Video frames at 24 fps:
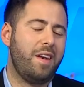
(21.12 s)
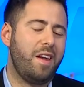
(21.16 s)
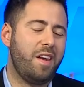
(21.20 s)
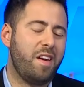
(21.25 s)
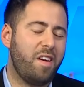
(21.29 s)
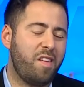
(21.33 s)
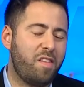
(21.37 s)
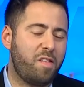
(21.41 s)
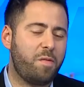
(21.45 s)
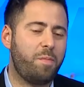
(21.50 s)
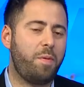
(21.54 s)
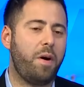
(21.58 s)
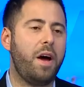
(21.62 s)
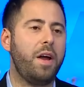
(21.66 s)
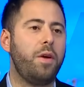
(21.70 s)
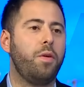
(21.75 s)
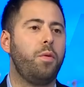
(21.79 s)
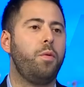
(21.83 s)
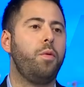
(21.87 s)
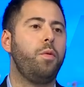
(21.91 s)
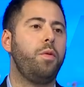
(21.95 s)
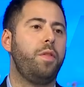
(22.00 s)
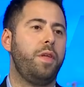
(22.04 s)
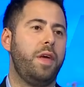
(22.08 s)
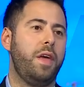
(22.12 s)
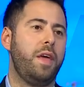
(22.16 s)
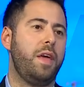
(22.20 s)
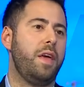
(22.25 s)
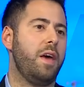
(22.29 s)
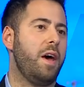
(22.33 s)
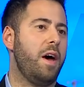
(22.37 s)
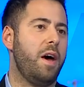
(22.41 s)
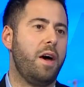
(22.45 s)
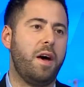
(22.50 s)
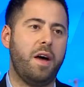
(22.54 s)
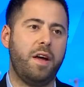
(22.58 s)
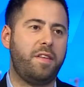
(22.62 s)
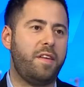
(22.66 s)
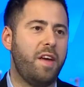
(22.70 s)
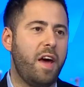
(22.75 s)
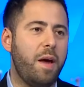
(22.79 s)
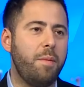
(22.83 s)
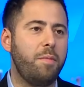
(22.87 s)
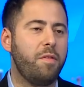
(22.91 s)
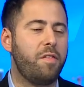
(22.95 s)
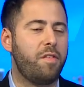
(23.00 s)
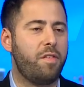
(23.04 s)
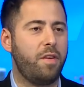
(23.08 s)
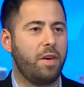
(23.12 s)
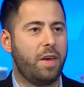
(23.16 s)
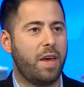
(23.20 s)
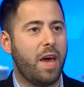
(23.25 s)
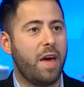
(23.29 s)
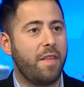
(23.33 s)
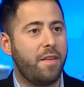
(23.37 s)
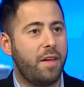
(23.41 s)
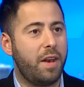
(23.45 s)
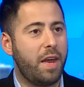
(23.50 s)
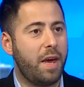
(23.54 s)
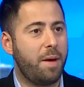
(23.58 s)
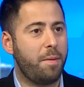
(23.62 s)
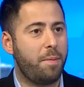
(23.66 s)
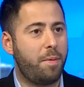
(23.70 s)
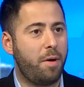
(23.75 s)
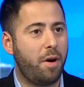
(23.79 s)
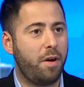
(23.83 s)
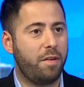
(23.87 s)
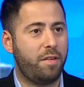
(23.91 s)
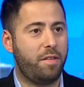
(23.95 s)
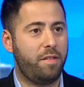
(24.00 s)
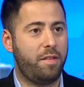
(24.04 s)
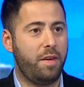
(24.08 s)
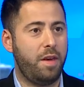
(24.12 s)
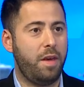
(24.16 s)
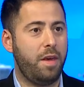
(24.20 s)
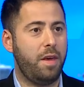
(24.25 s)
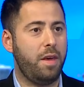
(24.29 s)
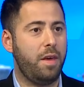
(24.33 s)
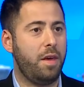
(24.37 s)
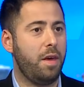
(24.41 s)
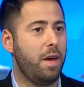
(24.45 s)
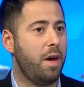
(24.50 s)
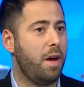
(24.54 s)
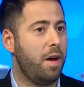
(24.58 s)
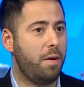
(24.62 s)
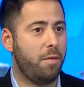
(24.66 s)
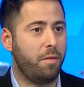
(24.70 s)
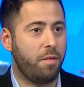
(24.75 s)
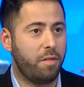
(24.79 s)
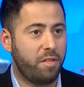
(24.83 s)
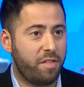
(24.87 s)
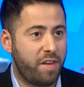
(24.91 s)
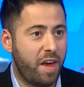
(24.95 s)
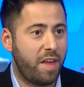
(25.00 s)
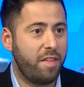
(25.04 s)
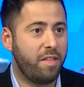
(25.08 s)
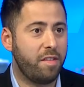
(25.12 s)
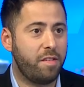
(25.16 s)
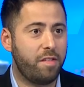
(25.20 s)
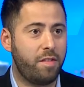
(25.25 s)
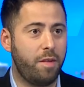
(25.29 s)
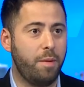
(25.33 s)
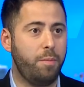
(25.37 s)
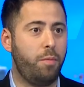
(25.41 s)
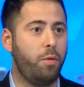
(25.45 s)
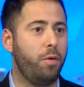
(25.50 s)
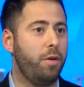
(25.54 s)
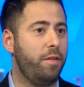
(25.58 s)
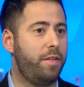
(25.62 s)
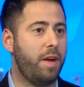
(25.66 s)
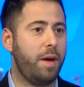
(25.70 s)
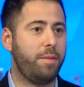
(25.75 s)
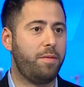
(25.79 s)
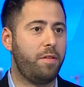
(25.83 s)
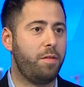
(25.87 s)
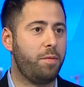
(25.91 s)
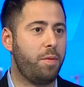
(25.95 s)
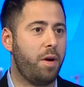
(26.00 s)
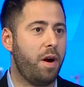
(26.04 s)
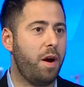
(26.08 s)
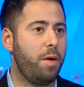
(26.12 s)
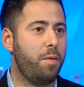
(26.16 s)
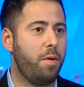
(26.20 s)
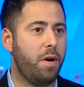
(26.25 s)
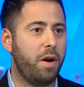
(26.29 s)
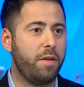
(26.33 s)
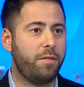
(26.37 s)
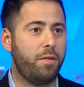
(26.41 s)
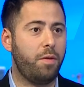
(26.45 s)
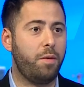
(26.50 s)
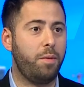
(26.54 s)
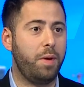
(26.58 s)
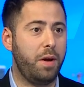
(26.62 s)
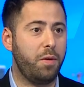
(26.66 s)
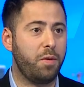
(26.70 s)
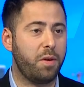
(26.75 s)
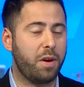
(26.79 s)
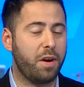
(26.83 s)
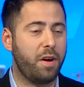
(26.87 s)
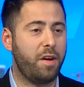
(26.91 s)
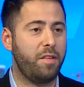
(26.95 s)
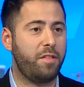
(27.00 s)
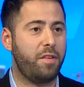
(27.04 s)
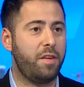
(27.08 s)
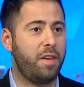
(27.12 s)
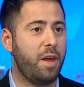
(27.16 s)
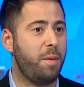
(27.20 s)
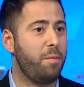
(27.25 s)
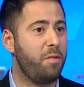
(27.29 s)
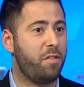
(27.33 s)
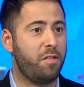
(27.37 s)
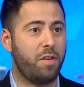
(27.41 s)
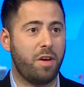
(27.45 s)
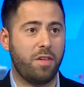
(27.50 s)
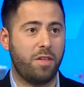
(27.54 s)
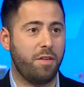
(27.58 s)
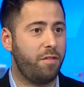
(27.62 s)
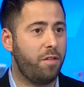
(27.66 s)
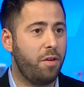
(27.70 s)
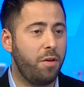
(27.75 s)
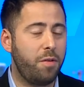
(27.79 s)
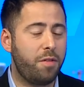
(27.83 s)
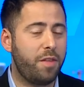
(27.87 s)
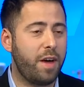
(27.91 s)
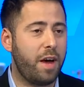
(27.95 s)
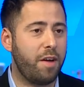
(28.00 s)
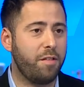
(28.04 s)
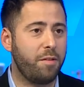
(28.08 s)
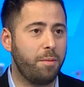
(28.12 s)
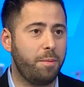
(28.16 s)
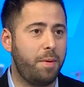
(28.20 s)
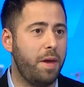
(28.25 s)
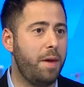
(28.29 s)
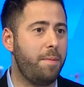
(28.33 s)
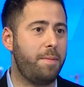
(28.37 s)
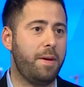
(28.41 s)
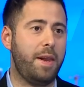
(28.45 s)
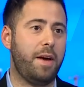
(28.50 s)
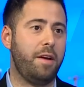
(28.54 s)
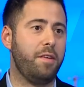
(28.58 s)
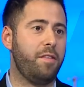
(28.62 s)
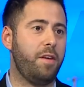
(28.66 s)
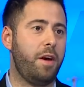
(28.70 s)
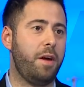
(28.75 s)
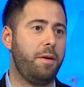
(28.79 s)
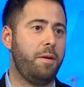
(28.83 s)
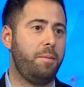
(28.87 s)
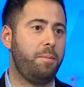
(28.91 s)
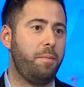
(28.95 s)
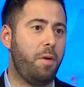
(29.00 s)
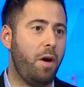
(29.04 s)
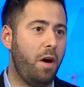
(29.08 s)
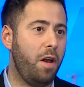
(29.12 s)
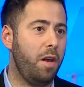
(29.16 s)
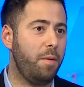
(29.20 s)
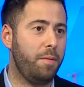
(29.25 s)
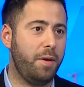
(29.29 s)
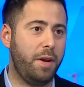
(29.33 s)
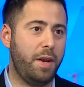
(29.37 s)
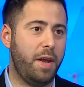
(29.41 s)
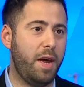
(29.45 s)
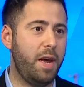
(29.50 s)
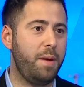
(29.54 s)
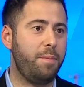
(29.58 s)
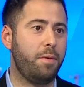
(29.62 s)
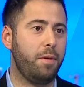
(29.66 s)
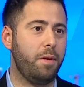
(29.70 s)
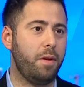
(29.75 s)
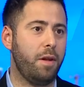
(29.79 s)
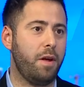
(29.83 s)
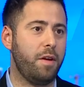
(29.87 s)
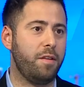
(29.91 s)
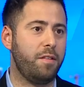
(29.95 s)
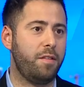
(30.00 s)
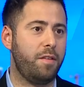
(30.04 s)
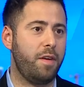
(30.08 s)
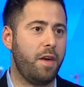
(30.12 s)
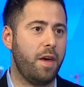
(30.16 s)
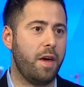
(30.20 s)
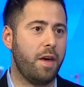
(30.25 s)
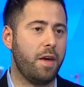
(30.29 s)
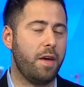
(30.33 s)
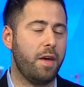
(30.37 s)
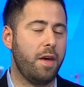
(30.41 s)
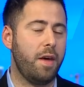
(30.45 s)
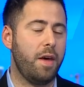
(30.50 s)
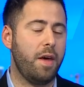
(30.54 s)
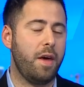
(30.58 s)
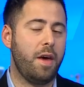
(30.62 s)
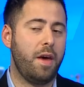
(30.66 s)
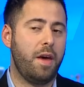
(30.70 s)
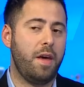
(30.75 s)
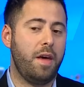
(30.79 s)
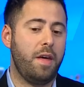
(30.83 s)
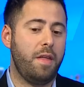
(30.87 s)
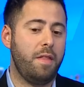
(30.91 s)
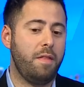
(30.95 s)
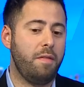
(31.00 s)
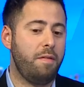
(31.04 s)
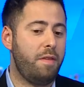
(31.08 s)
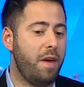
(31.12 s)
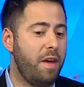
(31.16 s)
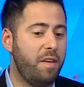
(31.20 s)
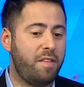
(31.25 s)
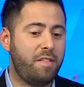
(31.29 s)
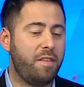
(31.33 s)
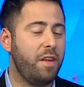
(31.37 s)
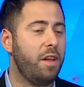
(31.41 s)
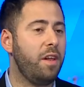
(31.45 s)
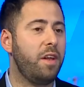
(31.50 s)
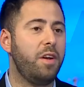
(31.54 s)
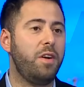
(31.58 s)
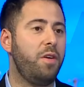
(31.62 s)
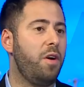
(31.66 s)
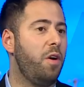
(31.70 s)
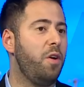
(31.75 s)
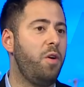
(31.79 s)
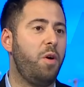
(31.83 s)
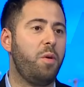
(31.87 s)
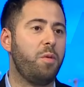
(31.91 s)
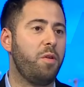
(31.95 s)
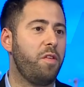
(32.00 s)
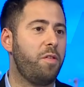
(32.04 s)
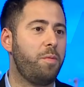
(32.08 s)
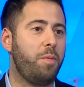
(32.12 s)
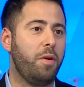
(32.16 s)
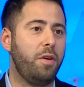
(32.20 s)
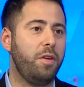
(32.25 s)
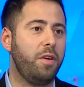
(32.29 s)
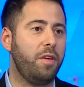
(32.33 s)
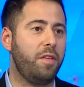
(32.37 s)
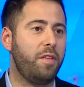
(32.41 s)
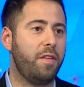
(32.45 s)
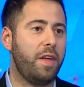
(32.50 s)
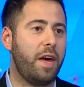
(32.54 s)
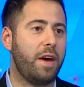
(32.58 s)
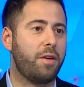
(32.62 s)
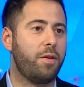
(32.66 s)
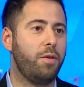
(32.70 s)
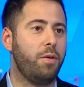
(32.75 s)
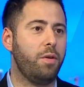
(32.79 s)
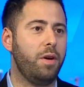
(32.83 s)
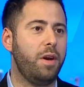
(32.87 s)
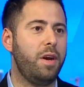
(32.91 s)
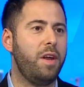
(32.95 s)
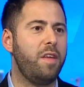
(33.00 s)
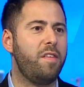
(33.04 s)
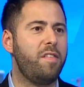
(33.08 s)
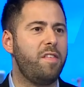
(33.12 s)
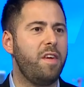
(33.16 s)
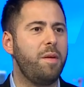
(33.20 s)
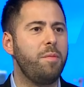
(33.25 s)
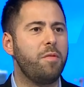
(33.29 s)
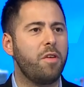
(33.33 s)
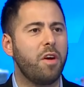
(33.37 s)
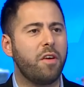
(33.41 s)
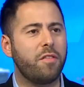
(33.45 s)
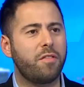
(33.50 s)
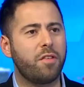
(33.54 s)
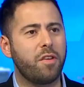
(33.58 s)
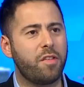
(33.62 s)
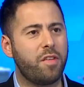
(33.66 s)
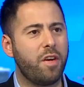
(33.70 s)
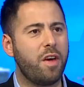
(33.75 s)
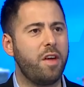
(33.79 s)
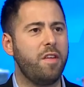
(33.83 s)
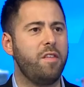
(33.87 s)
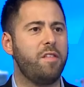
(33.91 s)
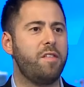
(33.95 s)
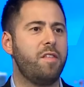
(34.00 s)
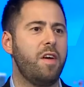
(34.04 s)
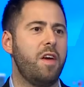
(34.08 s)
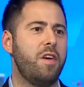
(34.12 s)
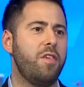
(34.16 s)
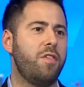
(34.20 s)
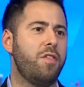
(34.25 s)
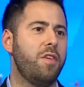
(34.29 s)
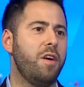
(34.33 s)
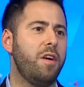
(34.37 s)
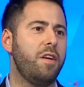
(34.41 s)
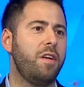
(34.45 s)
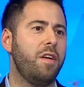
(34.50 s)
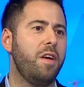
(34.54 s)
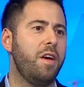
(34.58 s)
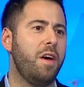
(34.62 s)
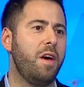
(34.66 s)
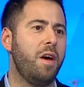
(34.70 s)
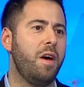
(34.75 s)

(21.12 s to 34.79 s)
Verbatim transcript: despite all the uh, attempts to get the Labour Party uh, sense, the Board of Deputies where I work for, we organised a demonstration of 2,000 people outside Parliament April last year. They still are not responding to that call, and it seems after a certain stage that